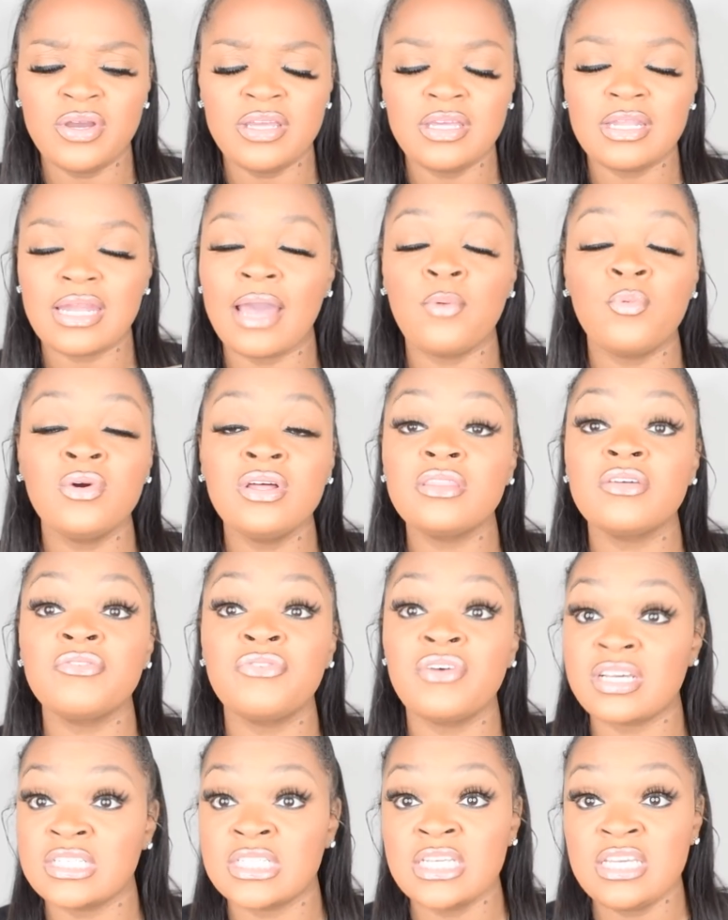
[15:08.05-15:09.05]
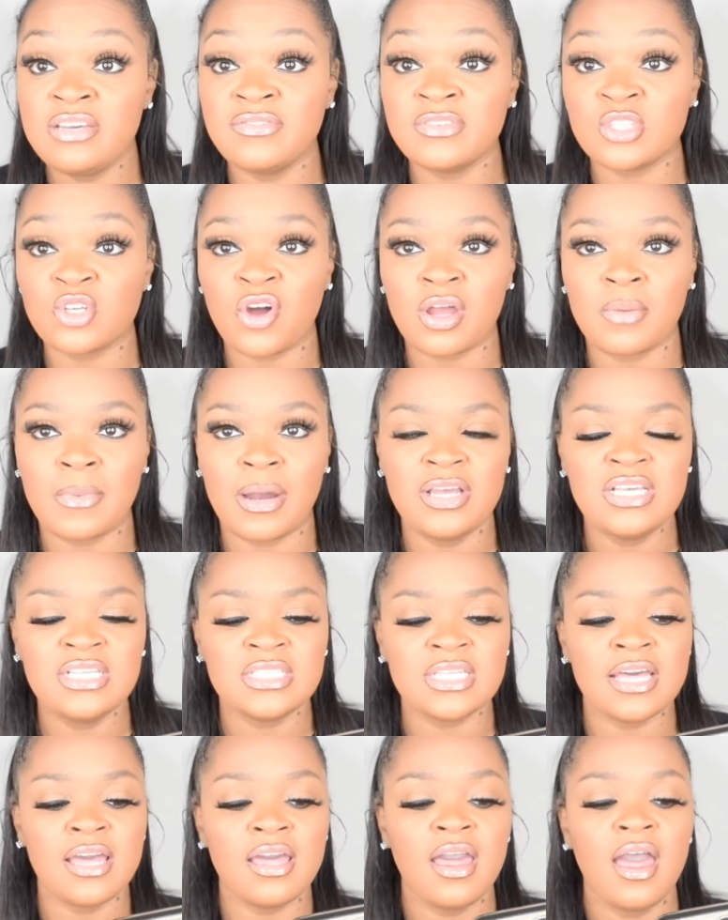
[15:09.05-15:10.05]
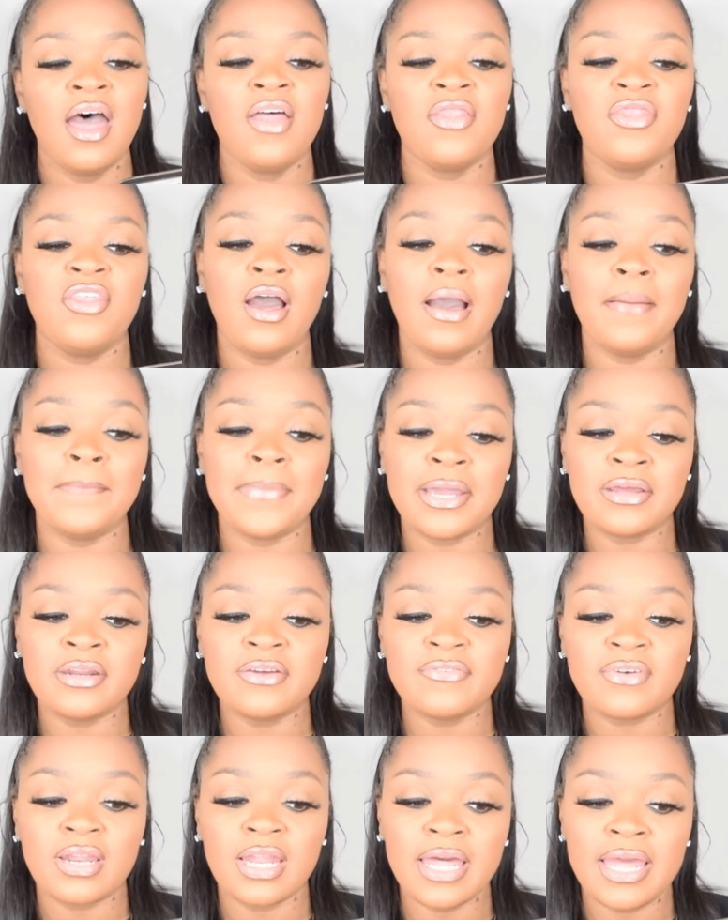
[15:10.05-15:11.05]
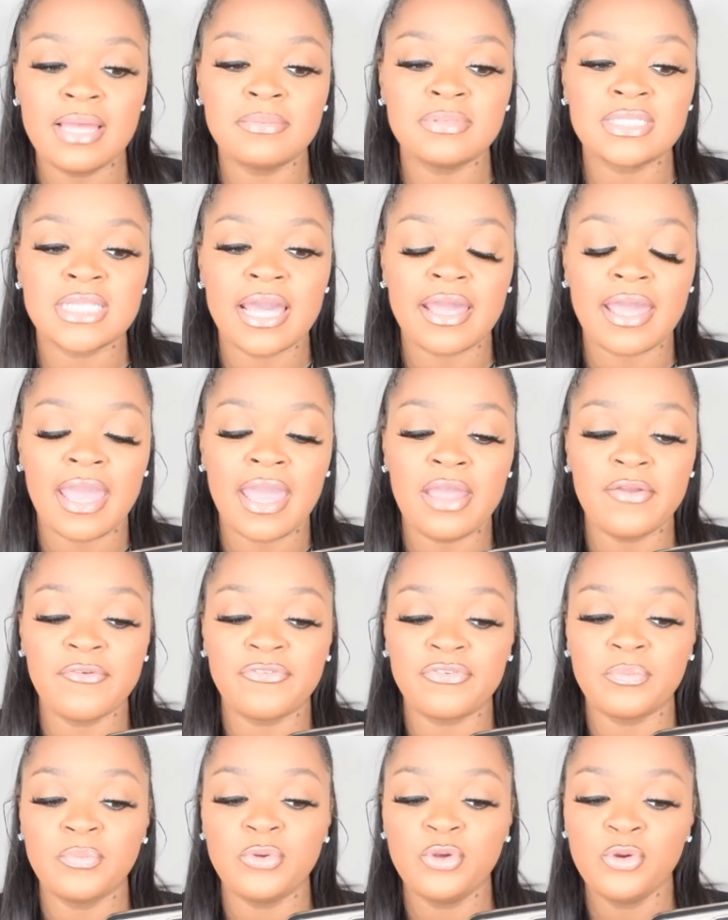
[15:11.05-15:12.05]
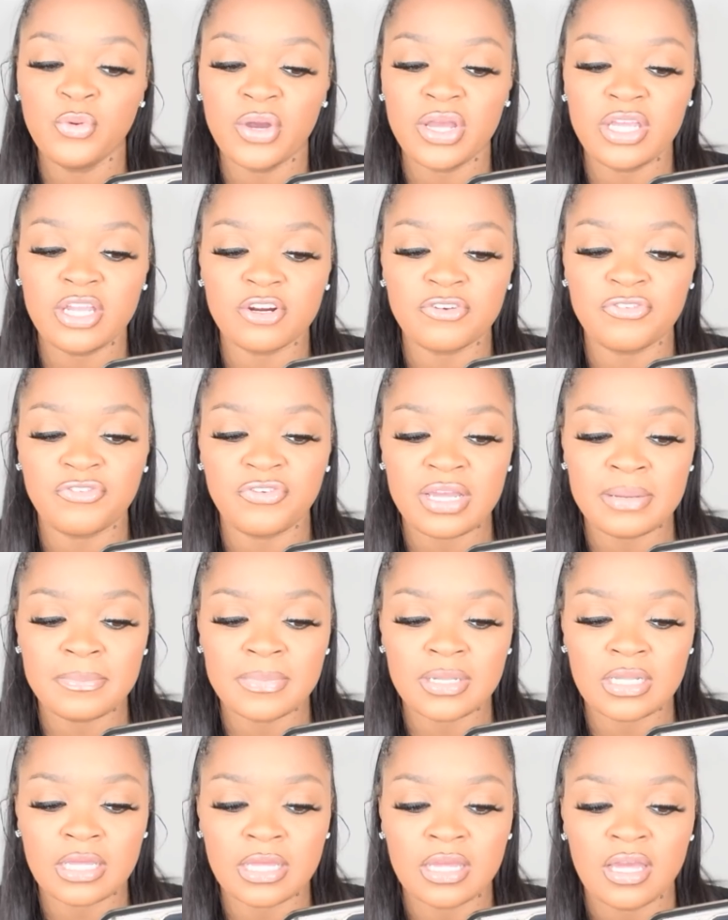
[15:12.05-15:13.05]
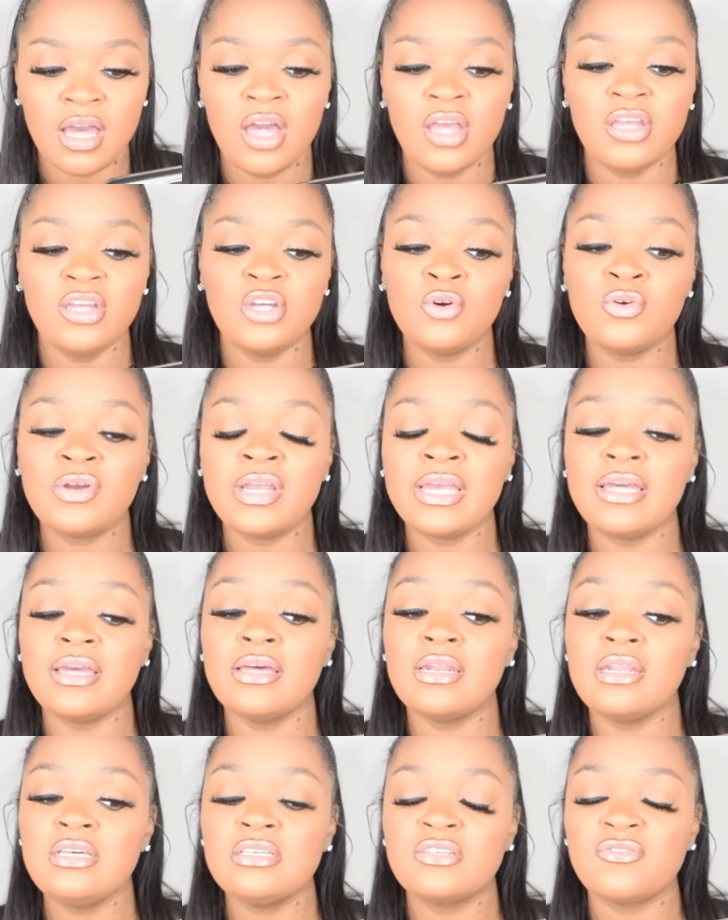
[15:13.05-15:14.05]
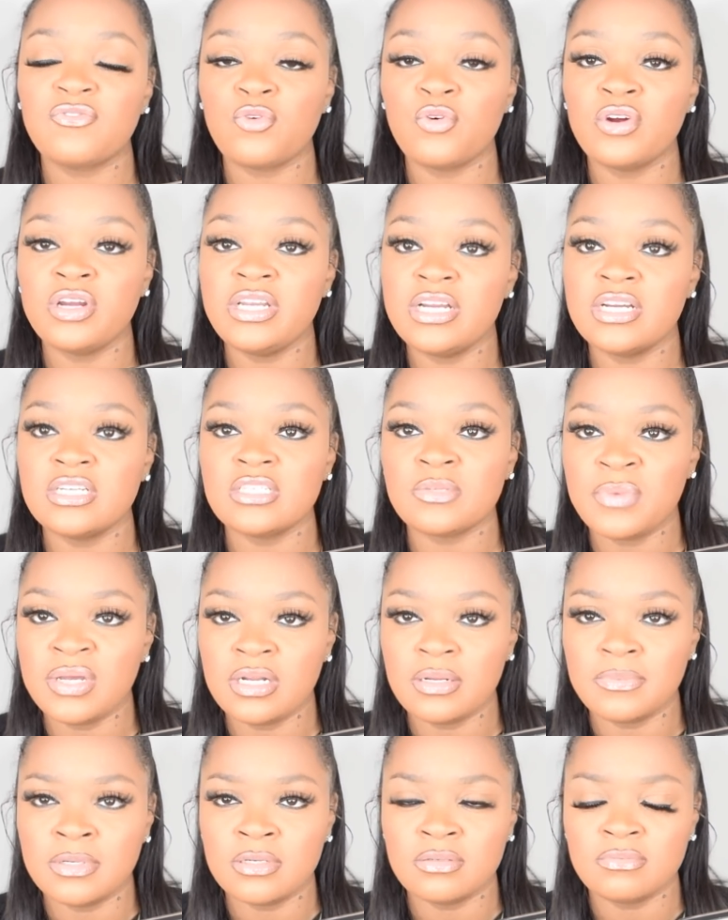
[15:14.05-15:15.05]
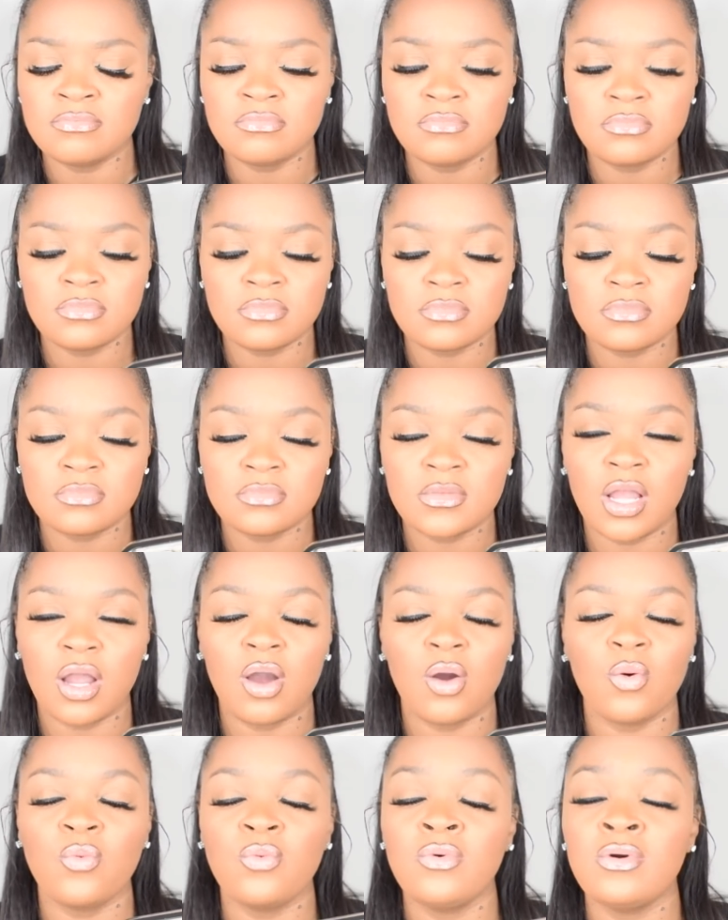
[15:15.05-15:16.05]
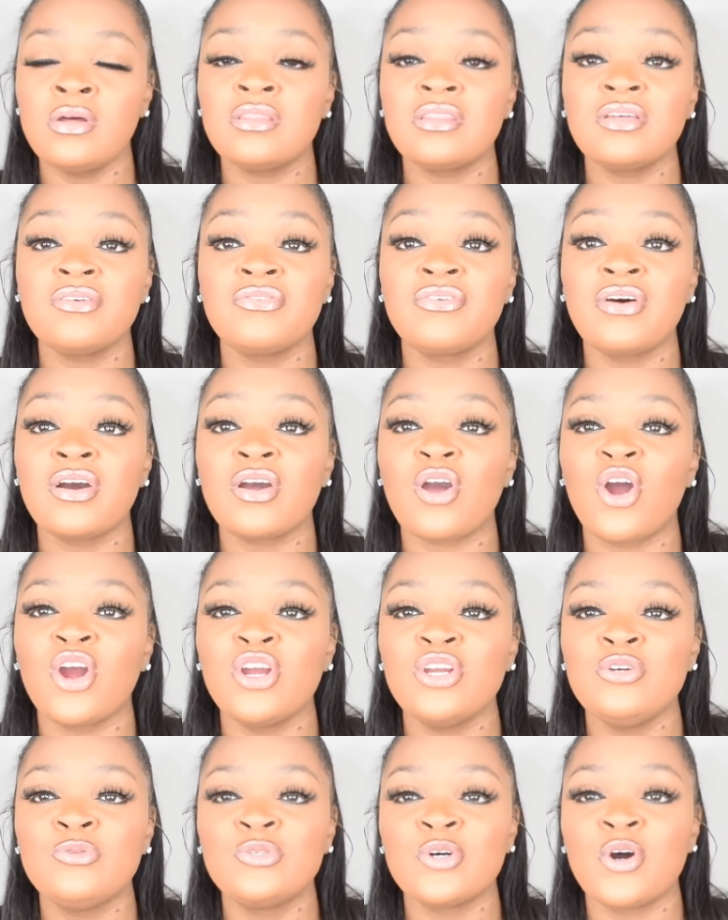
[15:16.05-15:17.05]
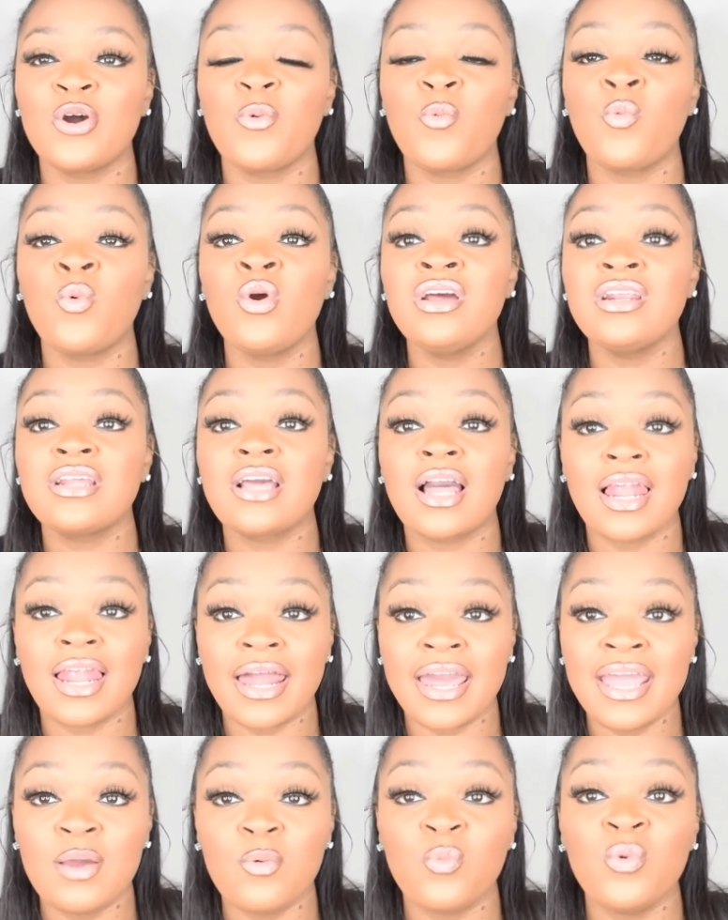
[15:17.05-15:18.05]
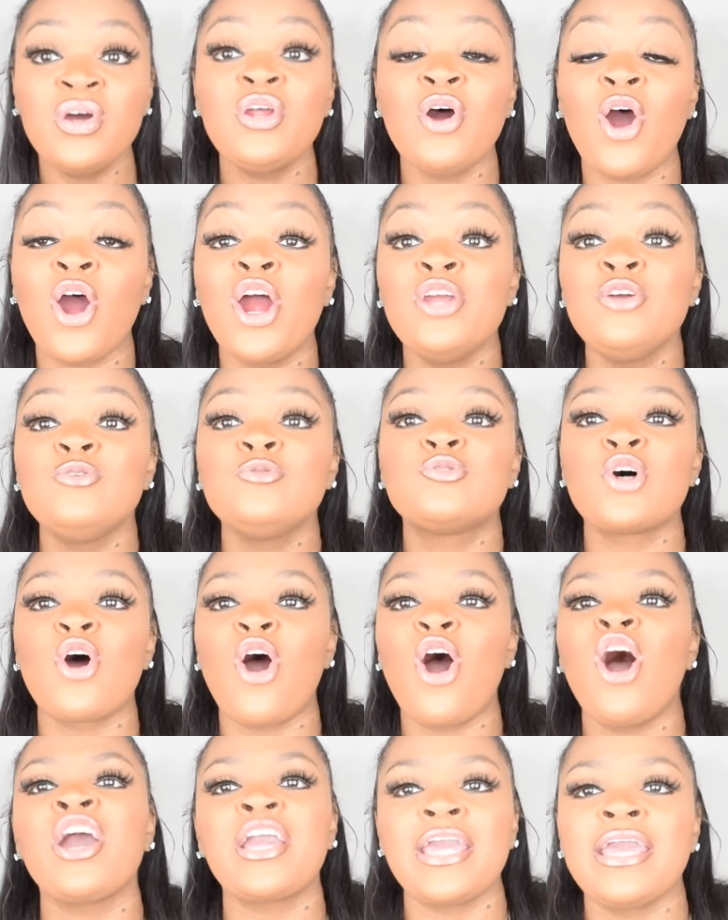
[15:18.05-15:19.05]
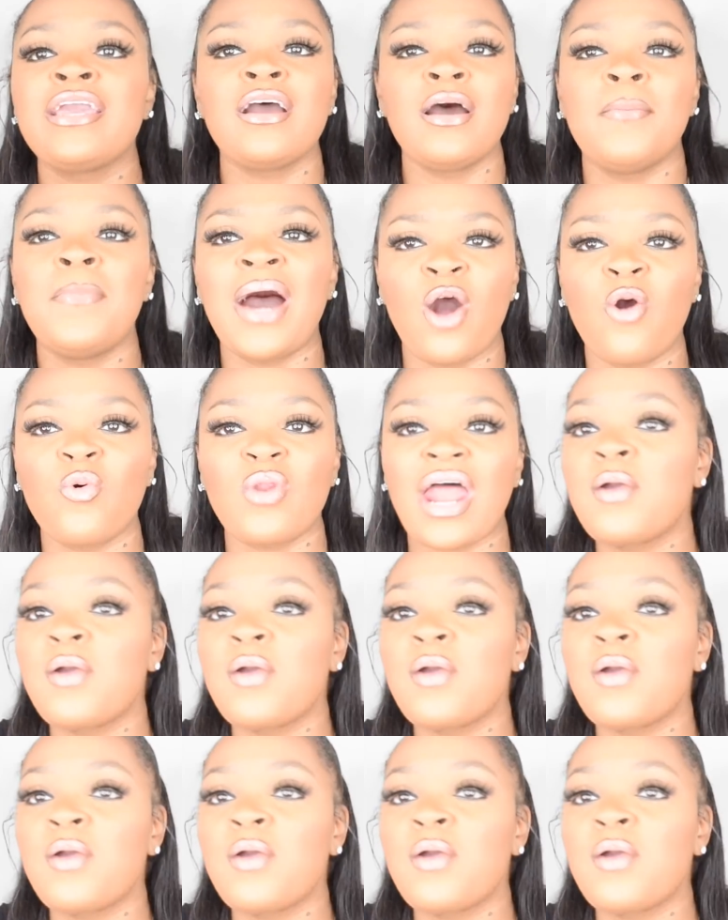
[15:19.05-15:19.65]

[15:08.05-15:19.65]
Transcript: And like, what the fuck is he even talking about? He said the amount of claims that came from you and your family, you'll get at least 4 years minimum. What the fuck are you talking? What claim? What are you talking about?